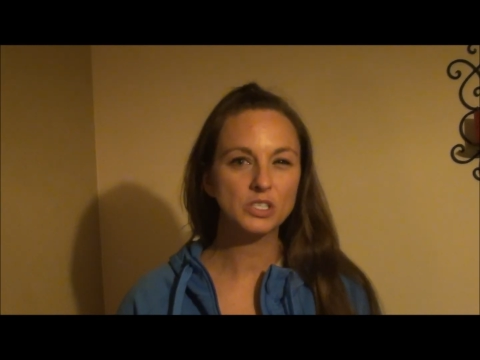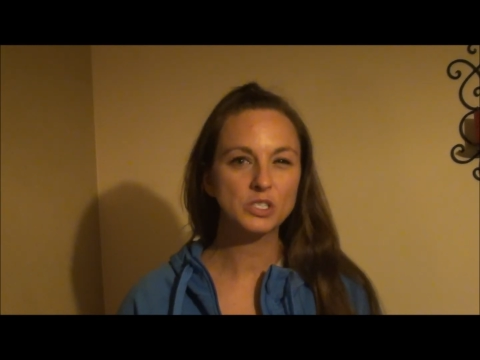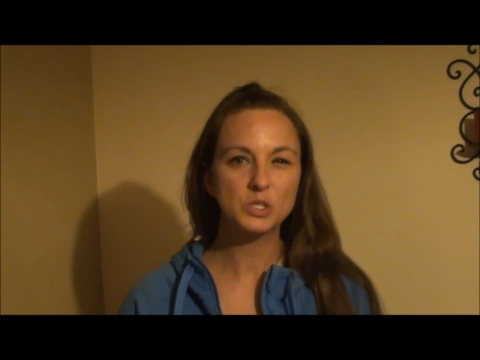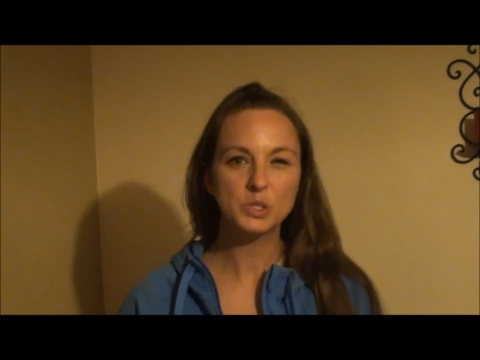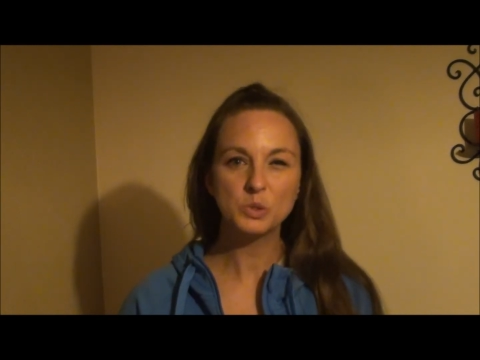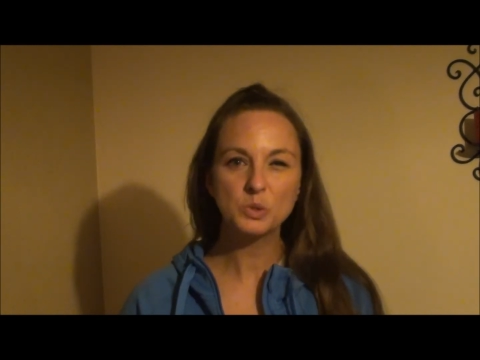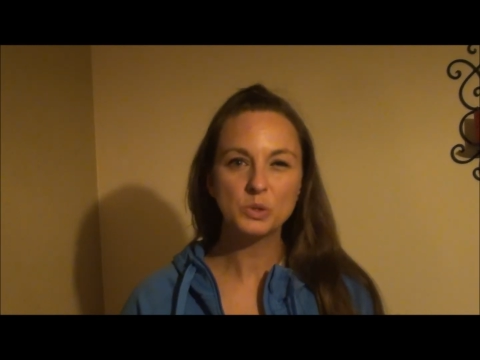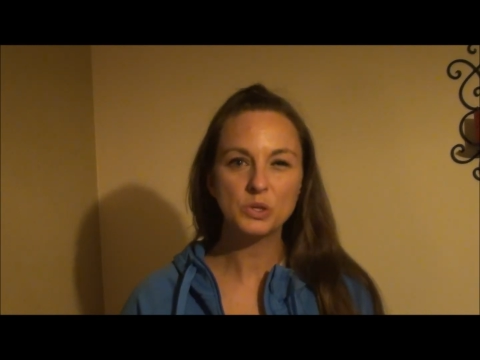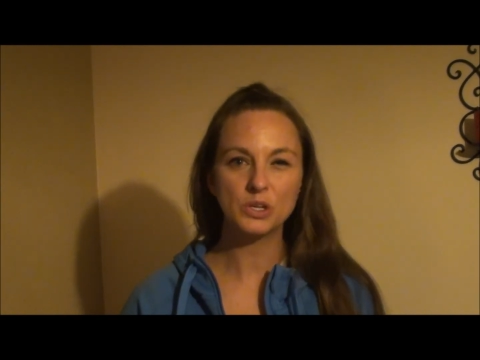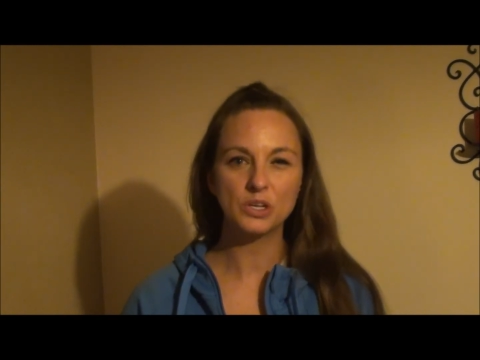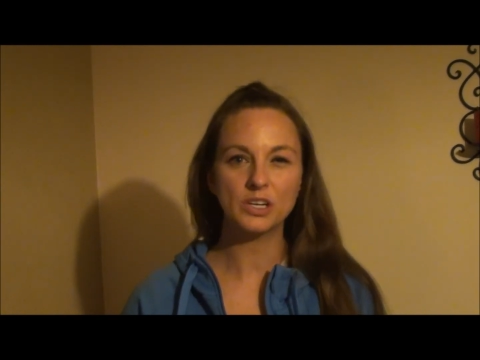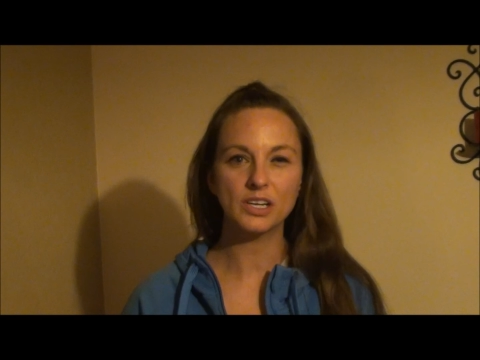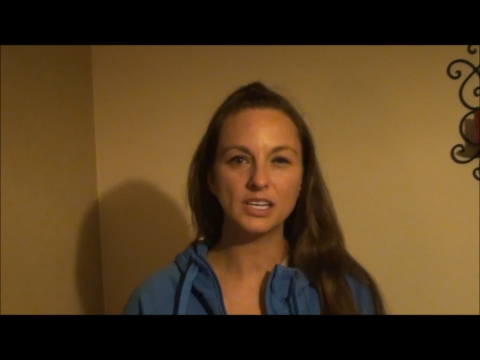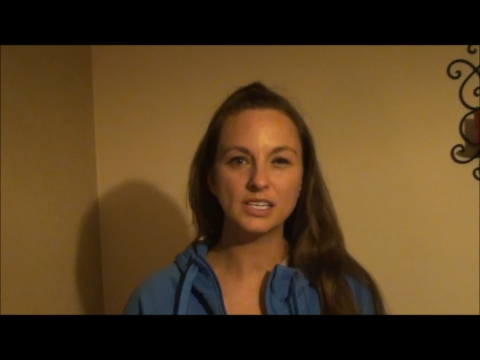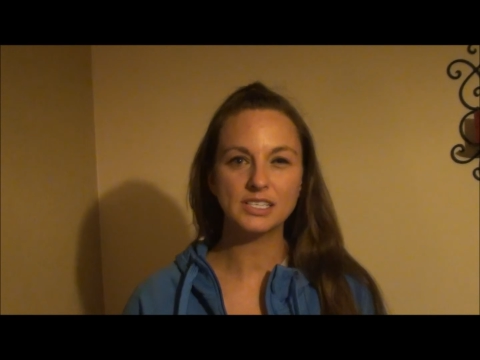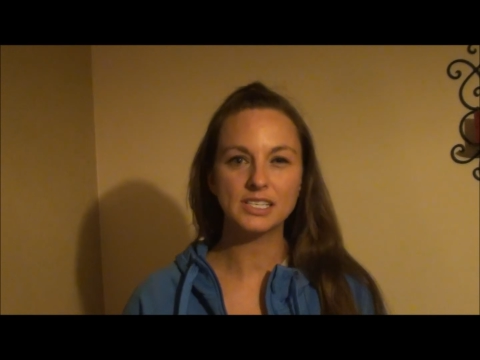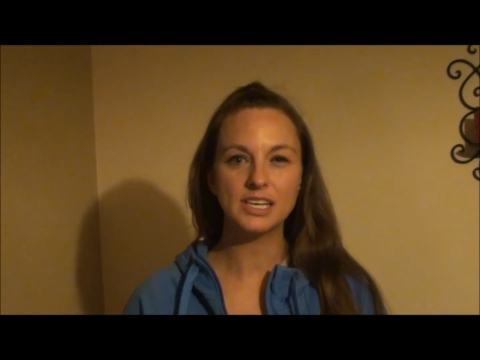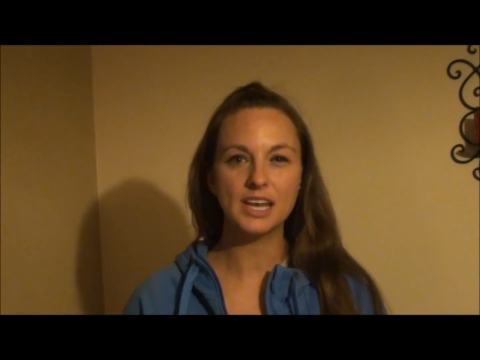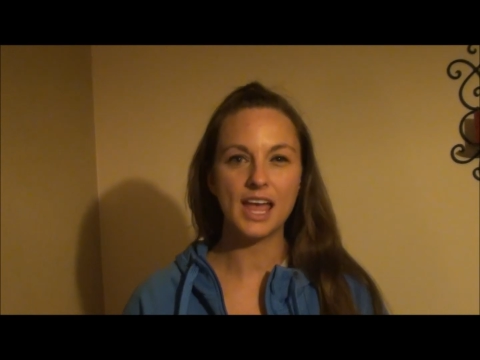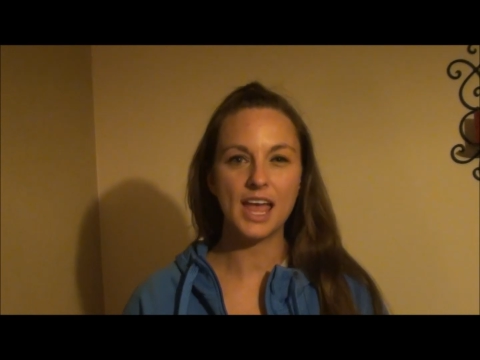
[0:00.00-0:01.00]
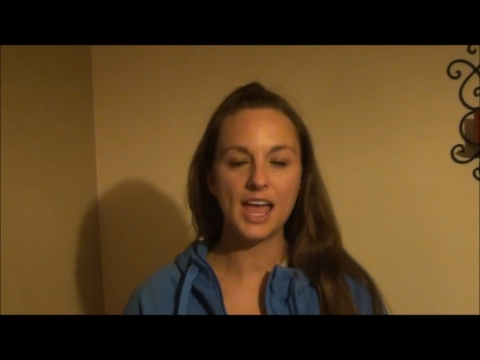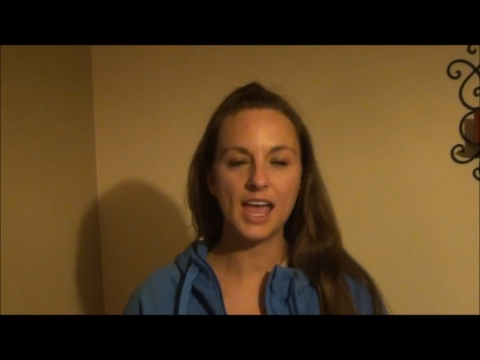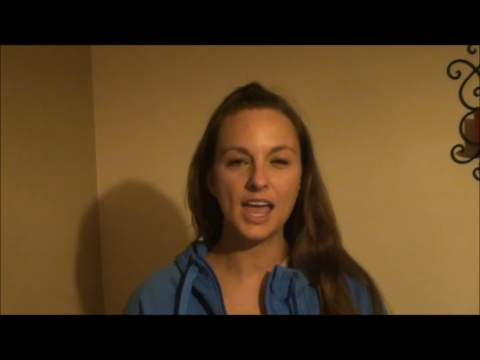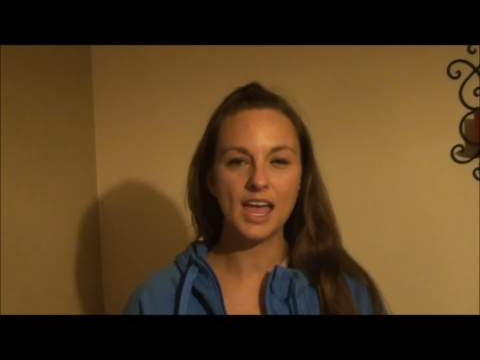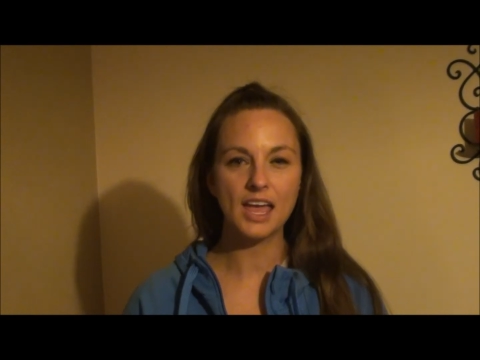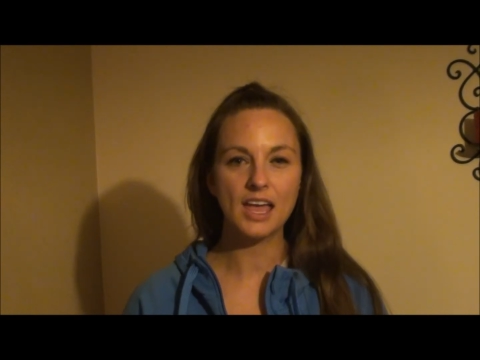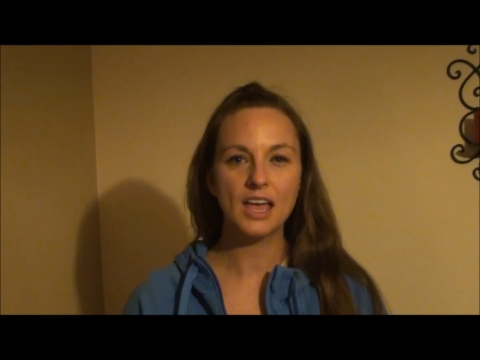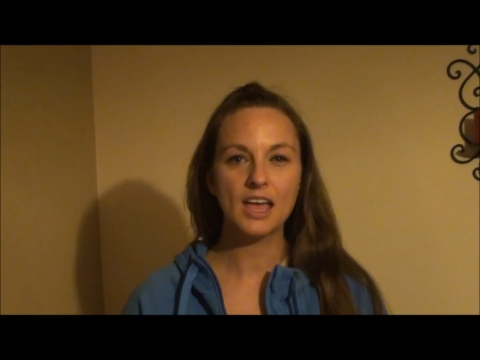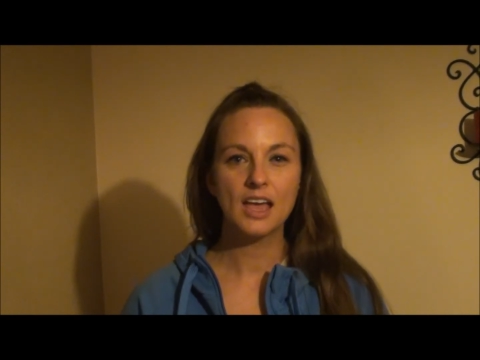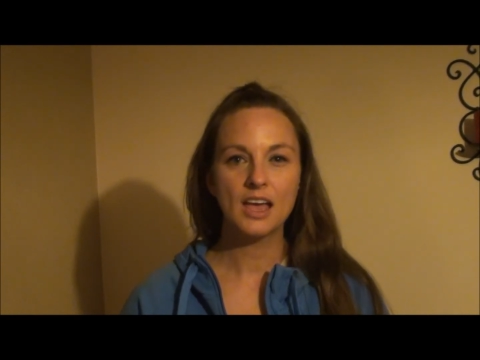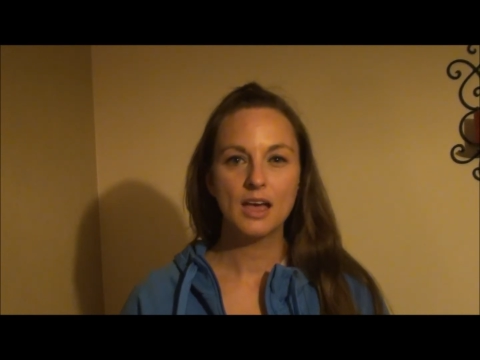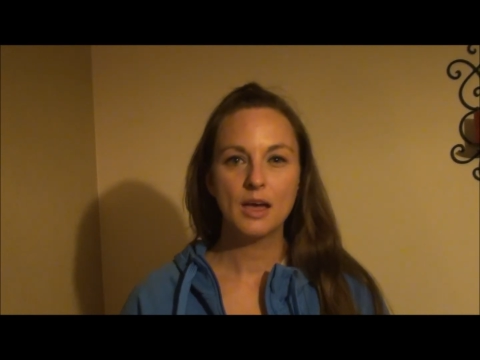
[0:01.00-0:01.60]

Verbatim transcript: 2.30 today.